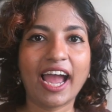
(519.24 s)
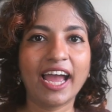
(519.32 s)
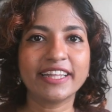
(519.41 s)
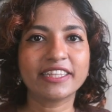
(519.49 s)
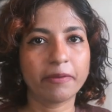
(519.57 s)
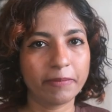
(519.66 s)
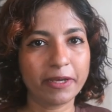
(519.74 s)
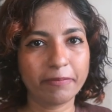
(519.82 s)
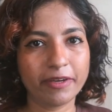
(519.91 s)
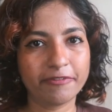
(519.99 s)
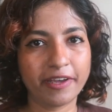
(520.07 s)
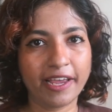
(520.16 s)
and they make
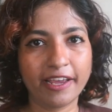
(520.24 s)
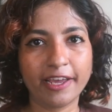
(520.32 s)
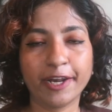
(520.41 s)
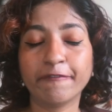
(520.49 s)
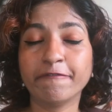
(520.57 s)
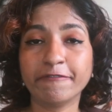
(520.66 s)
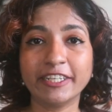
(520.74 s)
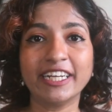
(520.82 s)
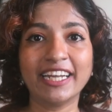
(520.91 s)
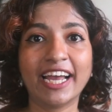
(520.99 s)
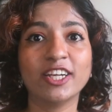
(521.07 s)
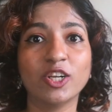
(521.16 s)
my hair
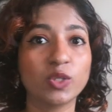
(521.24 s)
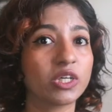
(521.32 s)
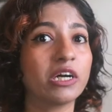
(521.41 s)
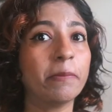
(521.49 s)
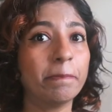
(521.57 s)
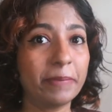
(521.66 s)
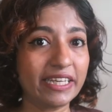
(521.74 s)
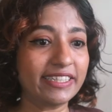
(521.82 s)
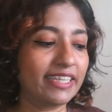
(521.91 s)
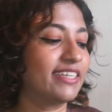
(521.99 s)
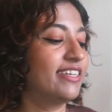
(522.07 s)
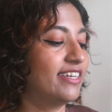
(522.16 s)
feel and look
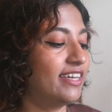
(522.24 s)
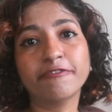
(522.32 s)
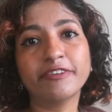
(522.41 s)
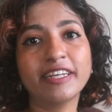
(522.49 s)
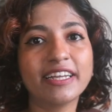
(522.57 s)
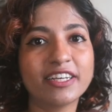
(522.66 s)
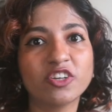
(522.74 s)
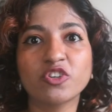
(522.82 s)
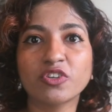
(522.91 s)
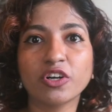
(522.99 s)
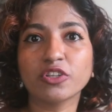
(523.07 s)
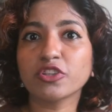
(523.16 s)
amazing. I feel like
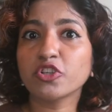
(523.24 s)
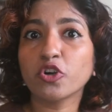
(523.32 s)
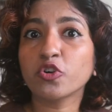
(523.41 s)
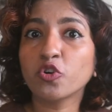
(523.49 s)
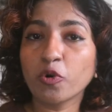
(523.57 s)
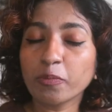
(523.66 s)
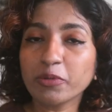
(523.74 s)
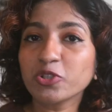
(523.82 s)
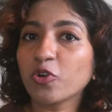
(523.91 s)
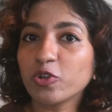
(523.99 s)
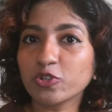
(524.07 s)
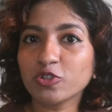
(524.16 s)
your comb is
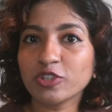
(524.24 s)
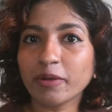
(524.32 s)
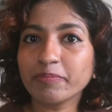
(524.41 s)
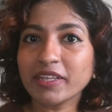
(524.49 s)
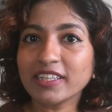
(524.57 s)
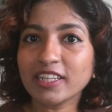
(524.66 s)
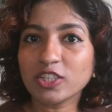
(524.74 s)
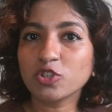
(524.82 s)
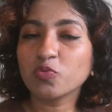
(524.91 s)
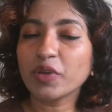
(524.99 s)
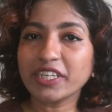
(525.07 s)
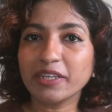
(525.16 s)
also something that's
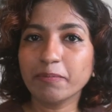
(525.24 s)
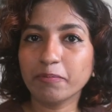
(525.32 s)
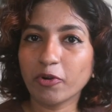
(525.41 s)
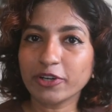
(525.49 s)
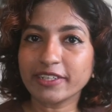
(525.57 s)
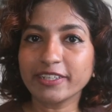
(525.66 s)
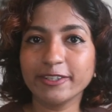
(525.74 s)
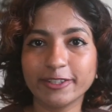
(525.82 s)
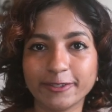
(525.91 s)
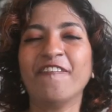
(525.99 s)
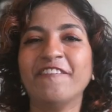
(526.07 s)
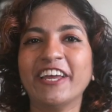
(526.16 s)
very
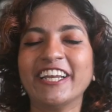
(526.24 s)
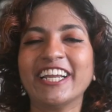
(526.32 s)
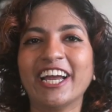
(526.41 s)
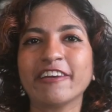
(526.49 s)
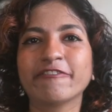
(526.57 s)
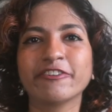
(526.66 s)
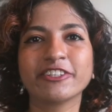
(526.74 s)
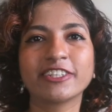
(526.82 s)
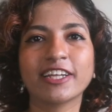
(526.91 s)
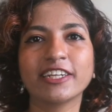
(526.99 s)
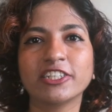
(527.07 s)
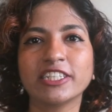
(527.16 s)
important. When I first
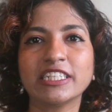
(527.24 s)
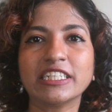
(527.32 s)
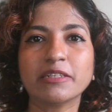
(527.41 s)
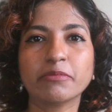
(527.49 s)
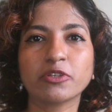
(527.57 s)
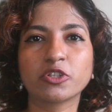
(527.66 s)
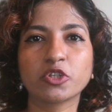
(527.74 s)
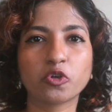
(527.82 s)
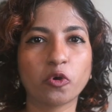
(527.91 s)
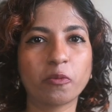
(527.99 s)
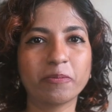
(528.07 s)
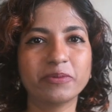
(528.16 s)
started reading about
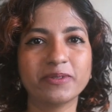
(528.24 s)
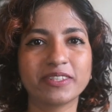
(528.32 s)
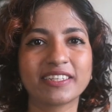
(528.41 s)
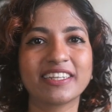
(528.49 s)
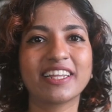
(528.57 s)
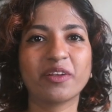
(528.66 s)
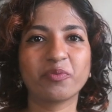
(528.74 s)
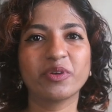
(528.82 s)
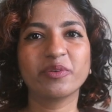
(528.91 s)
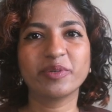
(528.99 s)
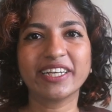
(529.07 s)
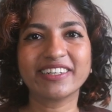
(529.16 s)
combs that
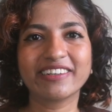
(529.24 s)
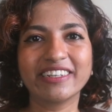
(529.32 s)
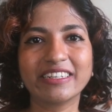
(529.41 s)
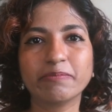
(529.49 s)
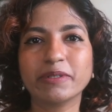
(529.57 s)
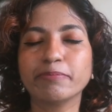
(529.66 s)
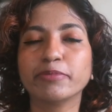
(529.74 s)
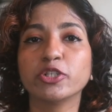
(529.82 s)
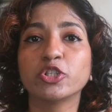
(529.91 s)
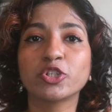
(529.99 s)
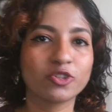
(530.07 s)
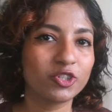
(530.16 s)
wavy and curly people
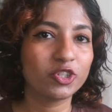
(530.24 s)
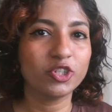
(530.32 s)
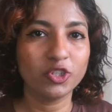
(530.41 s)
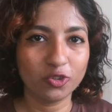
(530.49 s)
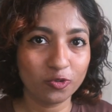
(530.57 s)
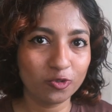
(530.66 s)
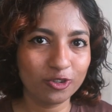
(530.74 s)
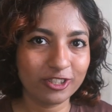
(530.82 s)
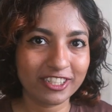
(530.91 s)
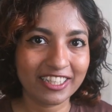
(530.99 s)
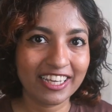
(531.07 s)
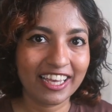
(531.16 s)
should use,